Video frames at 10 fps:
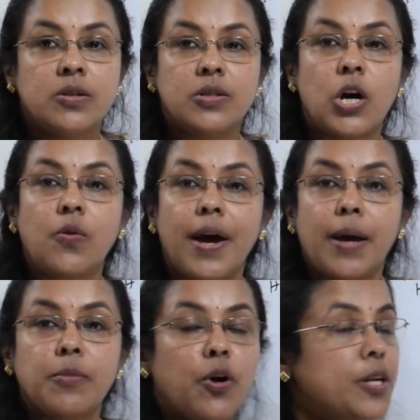Now I
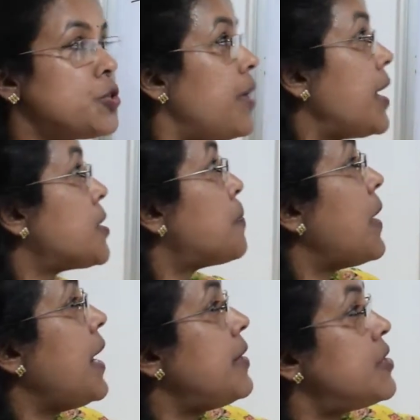am going to
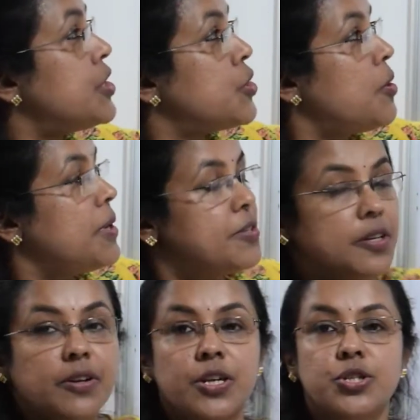explain the
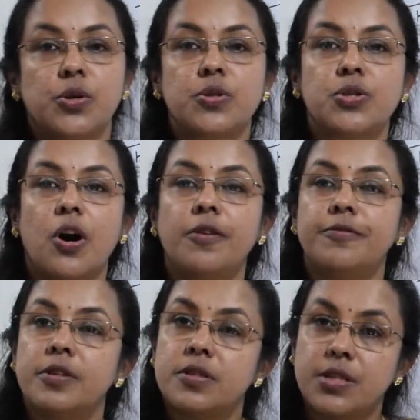trigonometric ratios
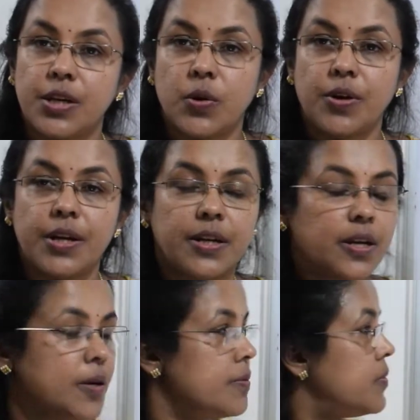of 0 degree.
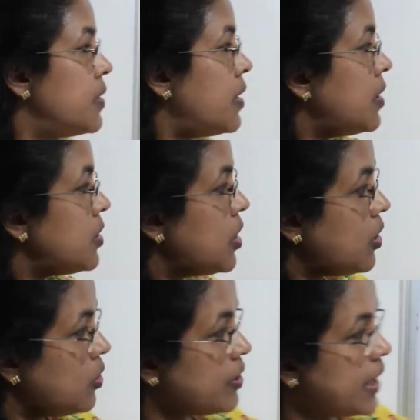
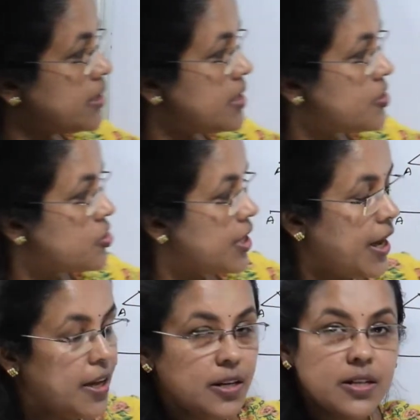Now look at these
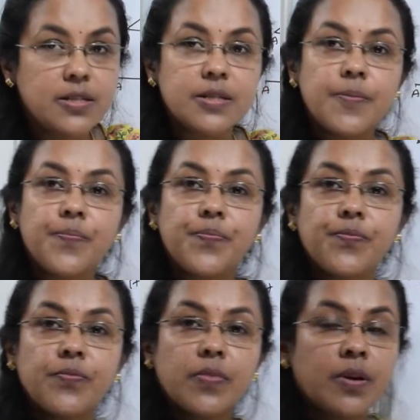triangles.
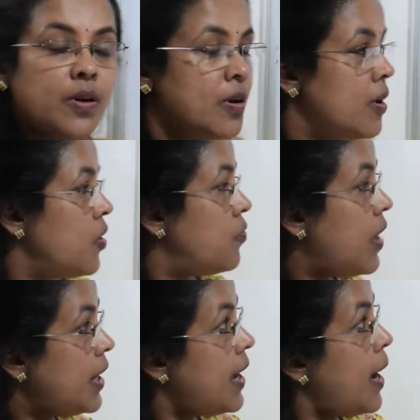
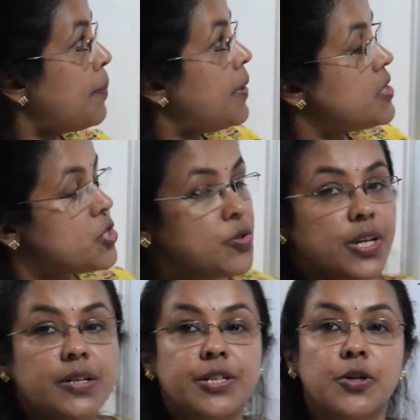What happens to
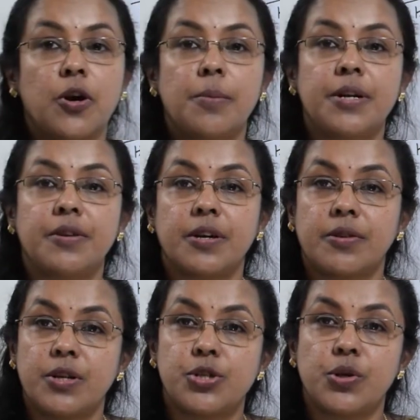the trigonometric
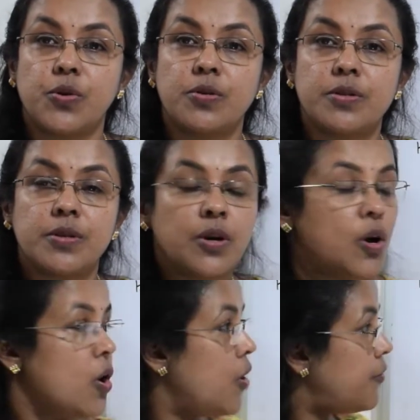ratios
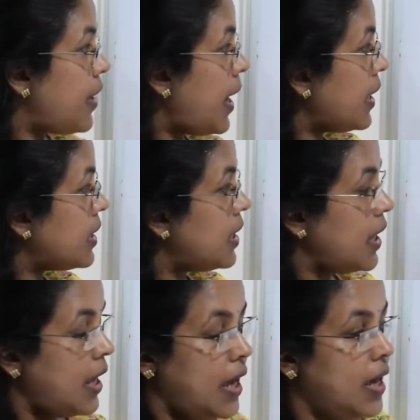of angle
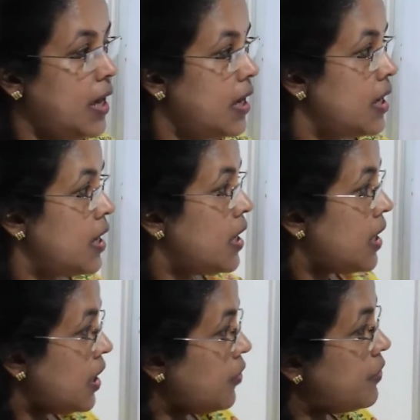A
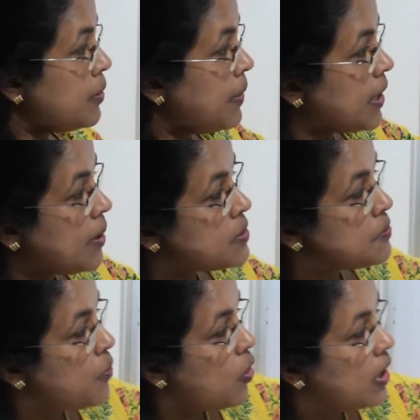if it becomes
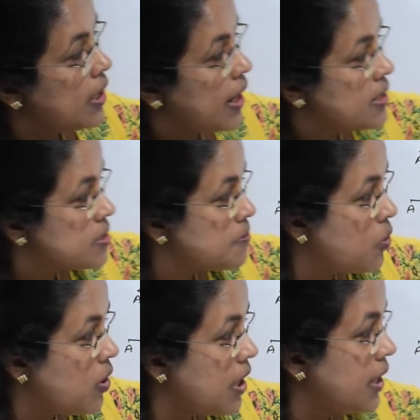smaller and
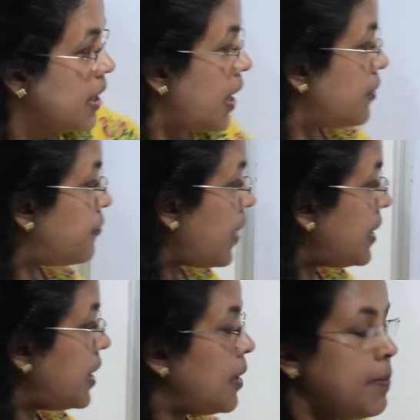smaller and
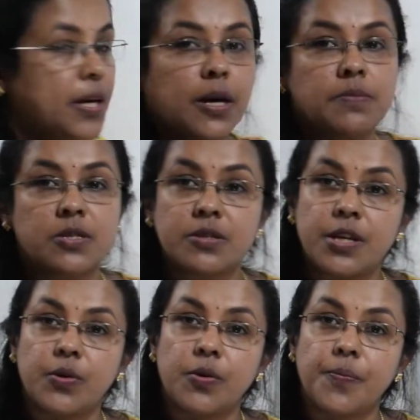finally becomes
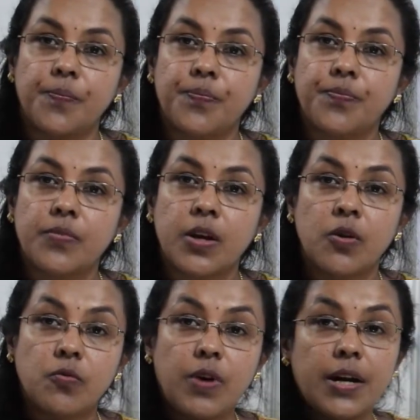0?
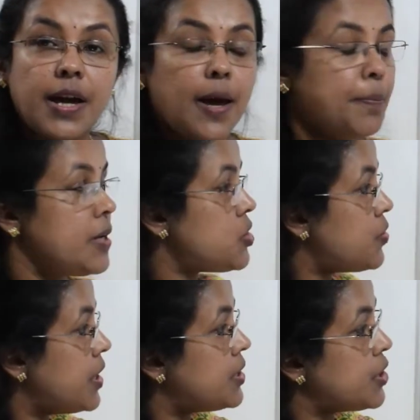What happens to
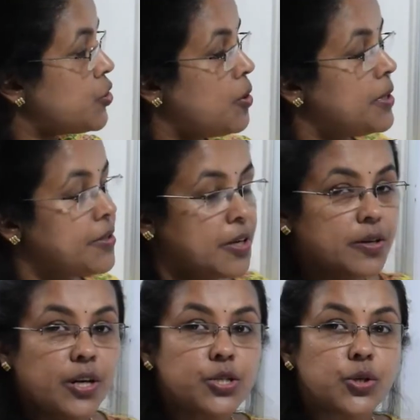the trigonometric
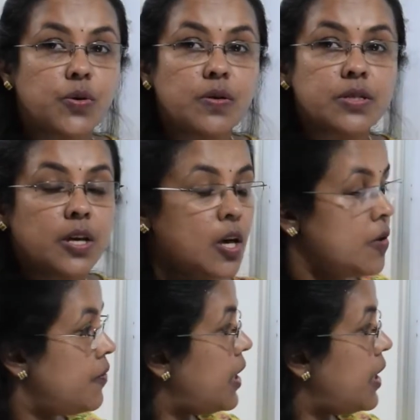ratios when